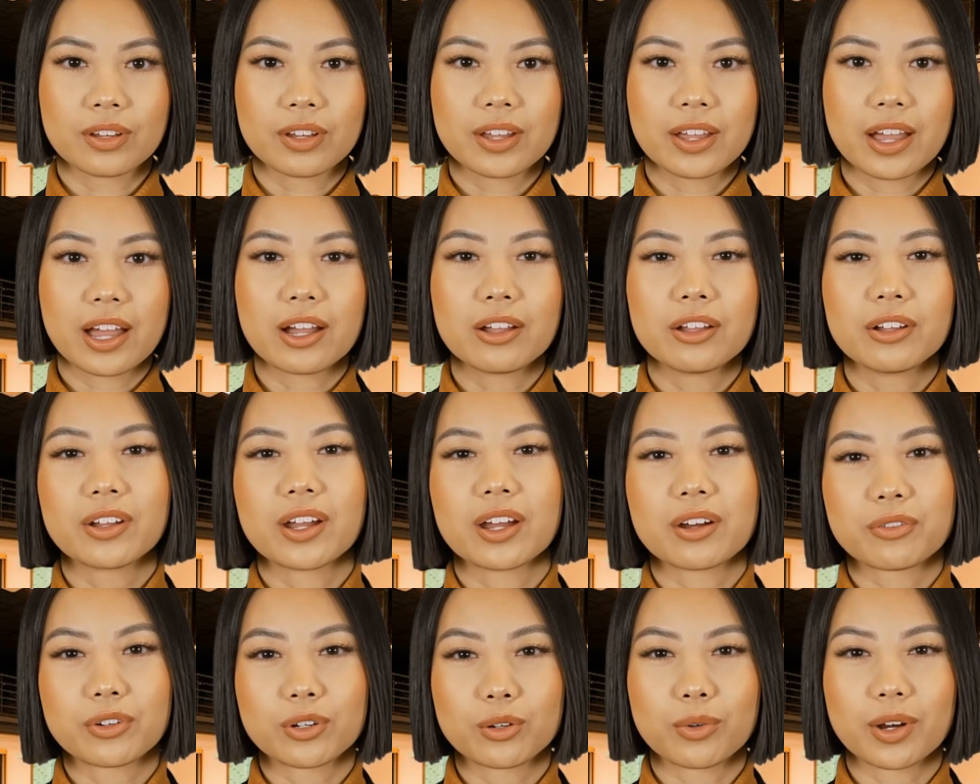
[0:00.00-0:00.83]
Hello
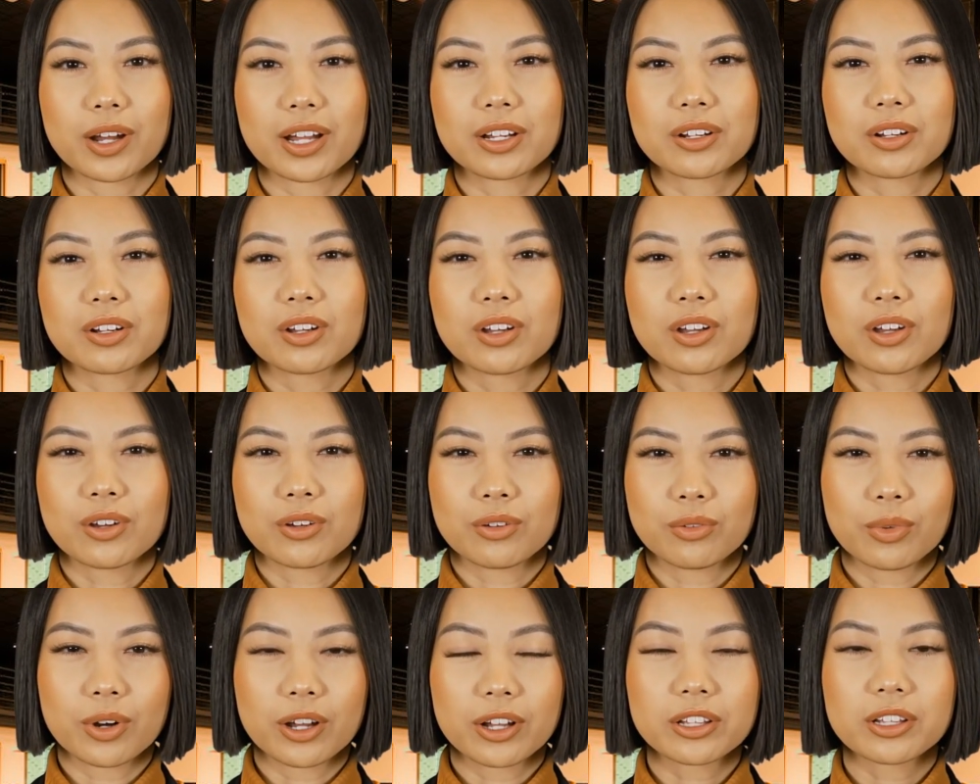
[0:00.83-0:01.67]
everyone,
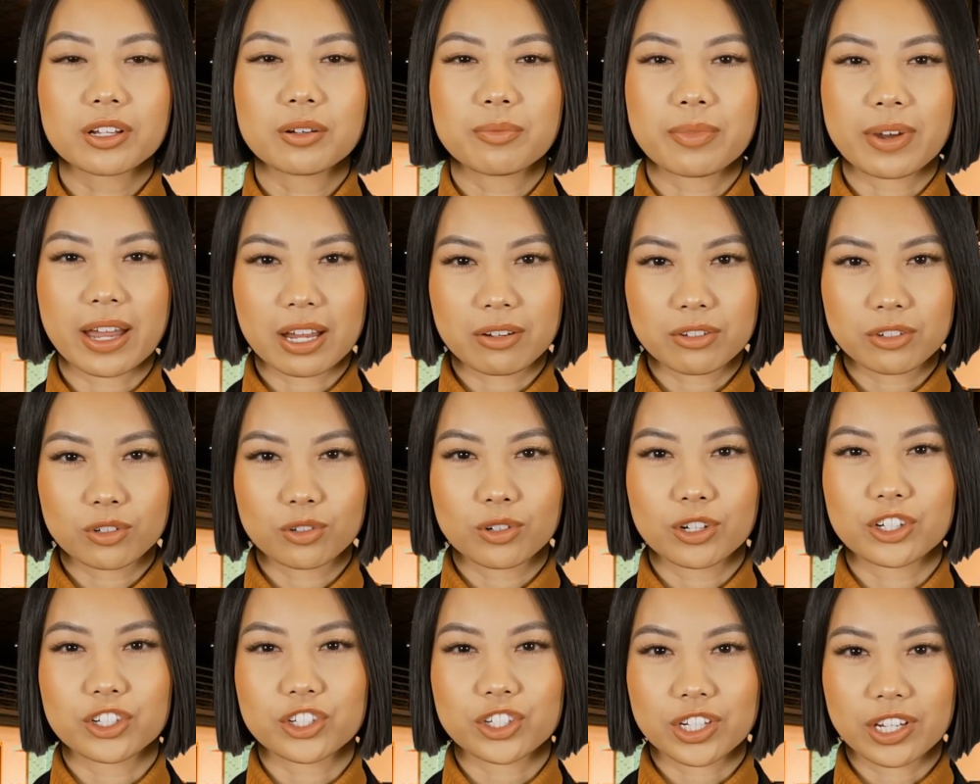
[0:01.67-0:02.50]
welcome back to
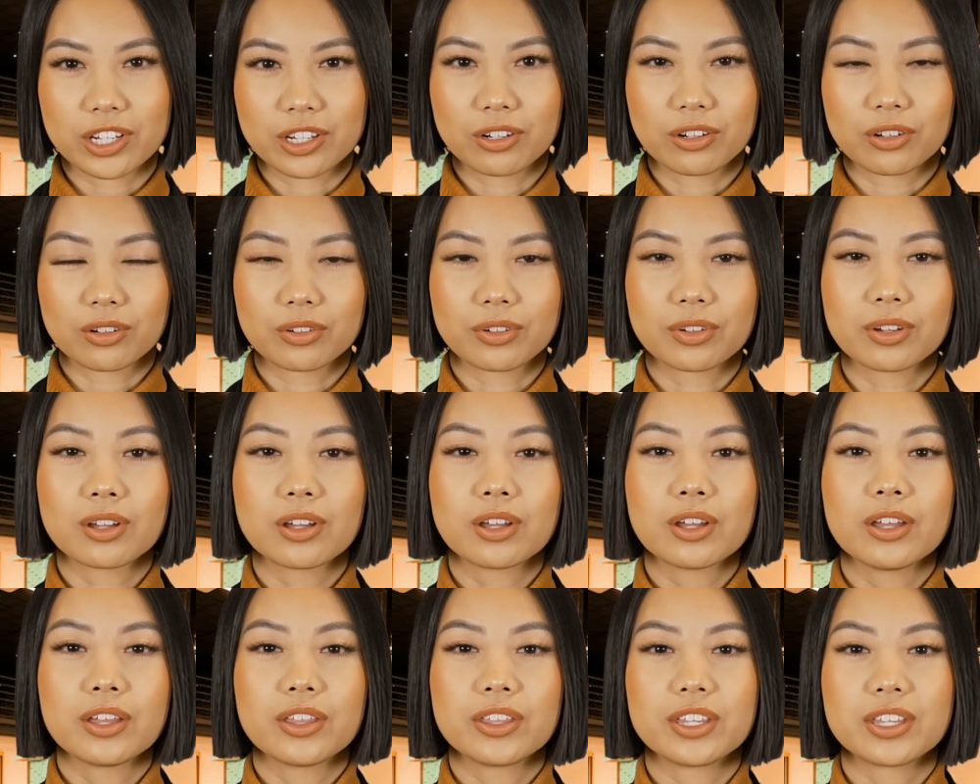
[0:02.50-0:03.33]
our channel.
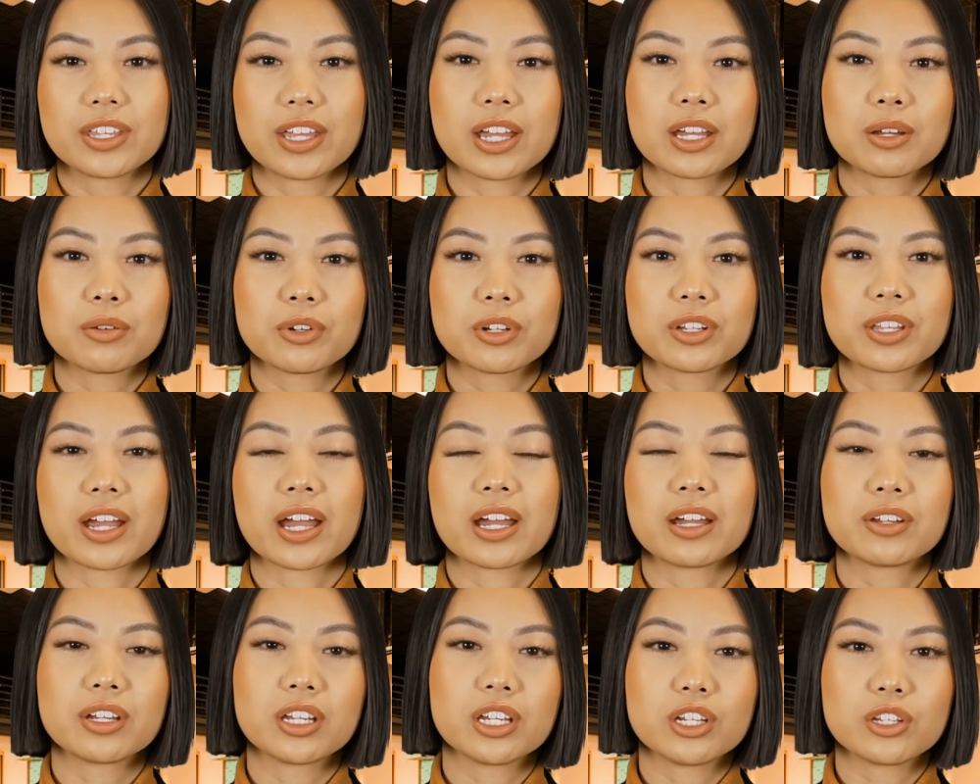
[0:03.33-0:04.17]
Today we're
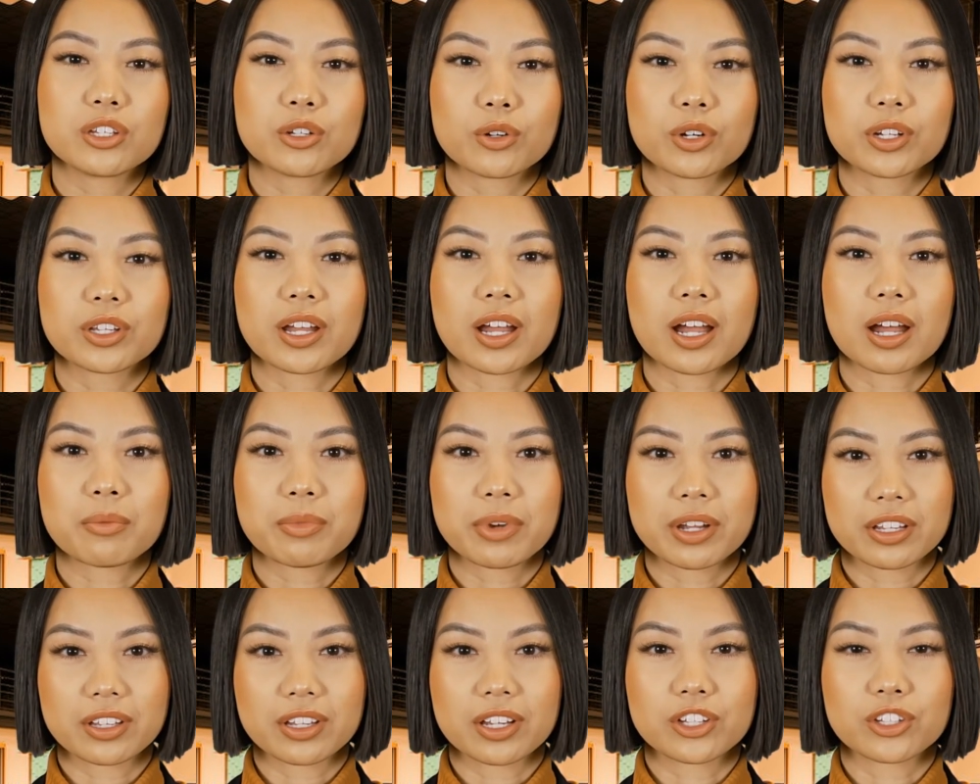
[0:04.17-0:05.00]
diving into a
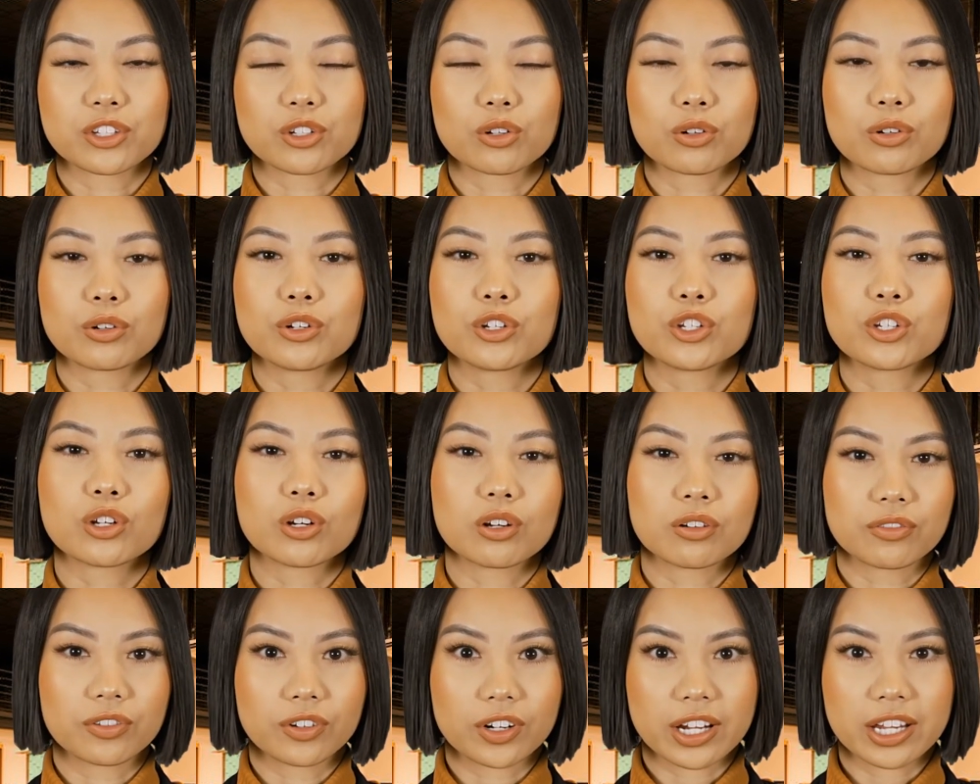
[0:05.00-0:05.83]
topic that's
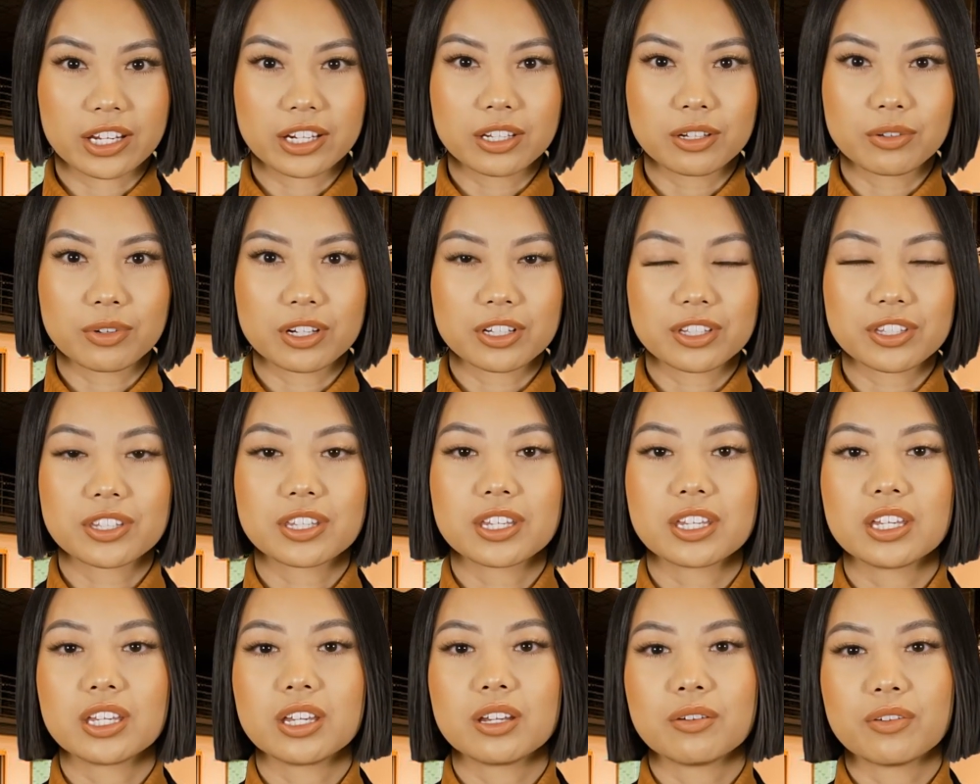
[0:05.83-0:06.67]
crucial for anyone
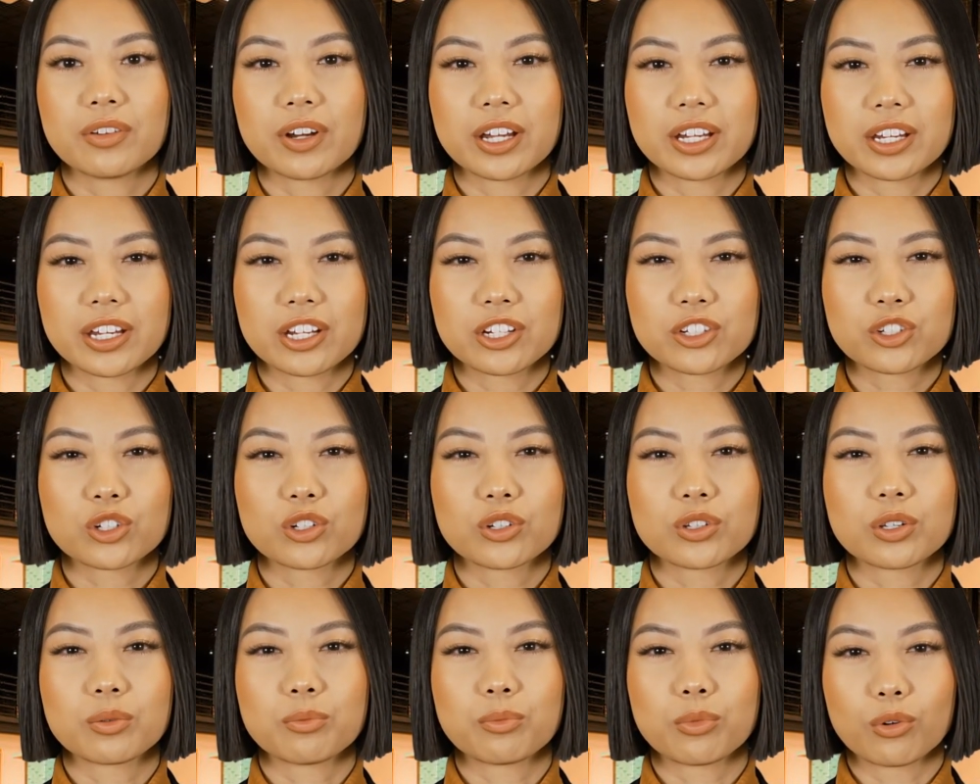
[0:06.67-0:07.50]
seeking financial
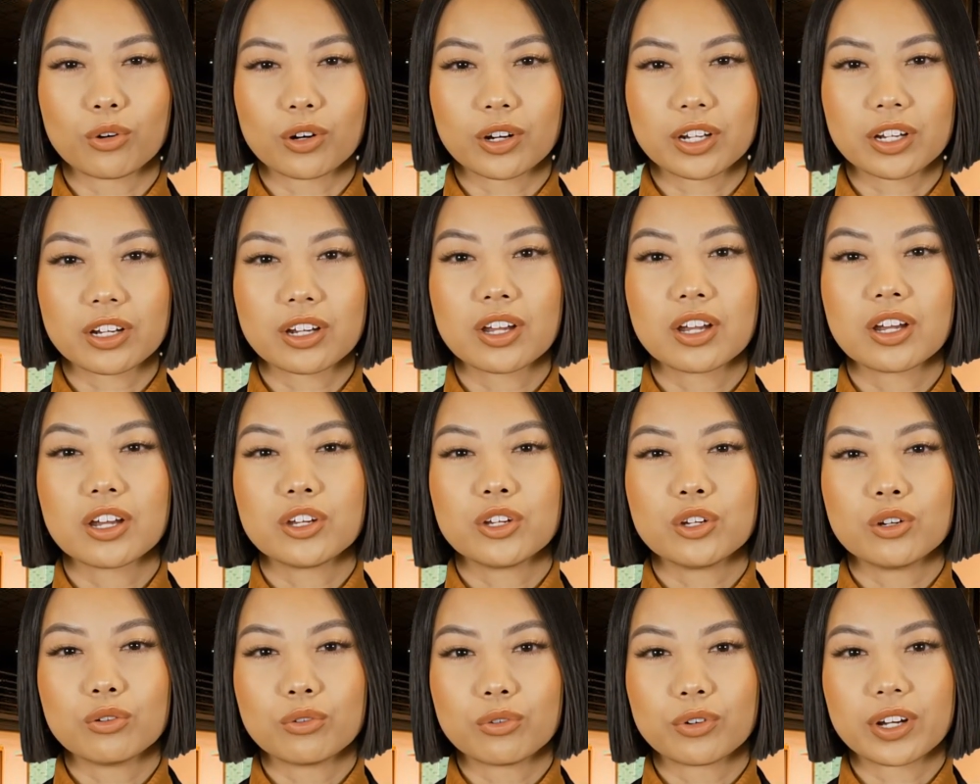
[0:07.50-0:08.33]
support
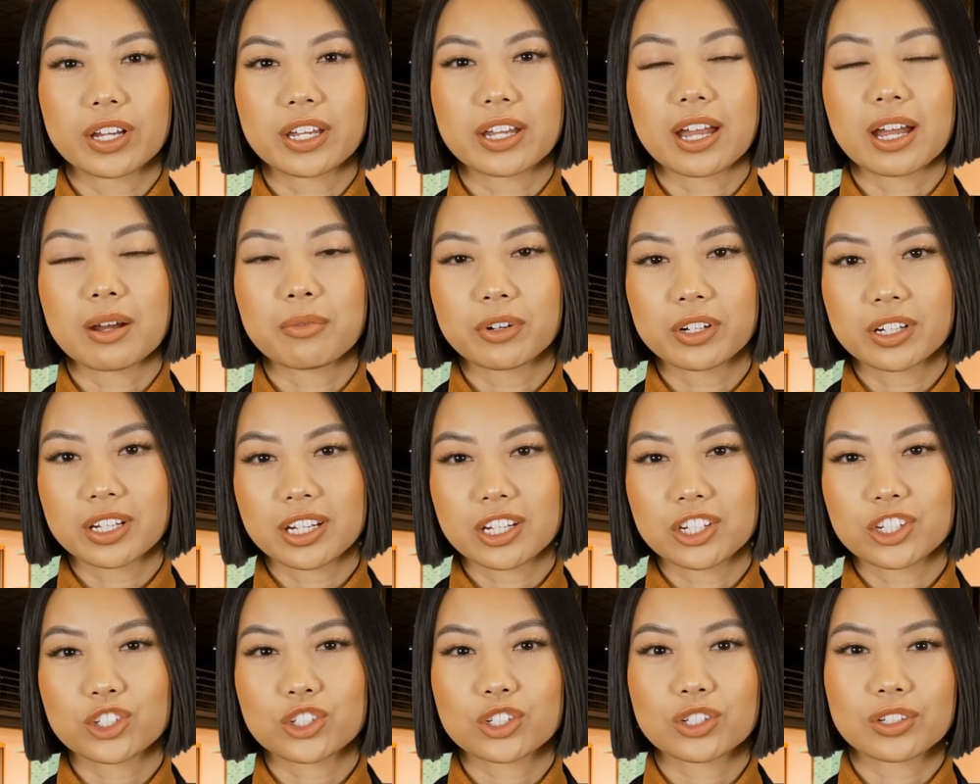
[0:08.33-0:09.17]
through grant
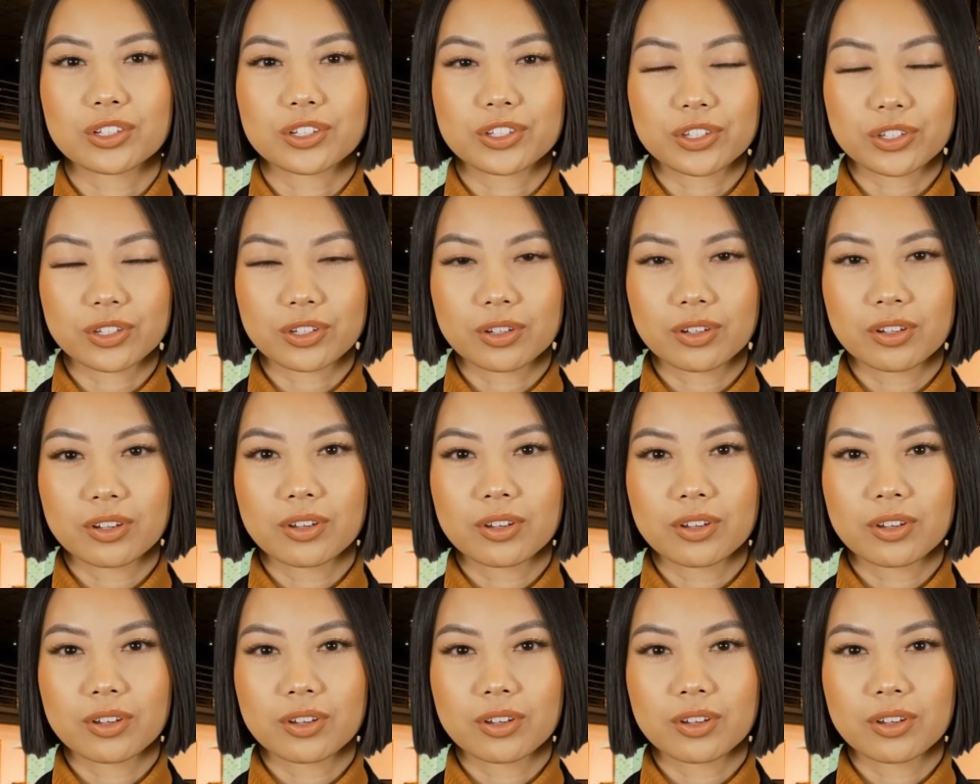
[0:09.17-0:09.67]
applications.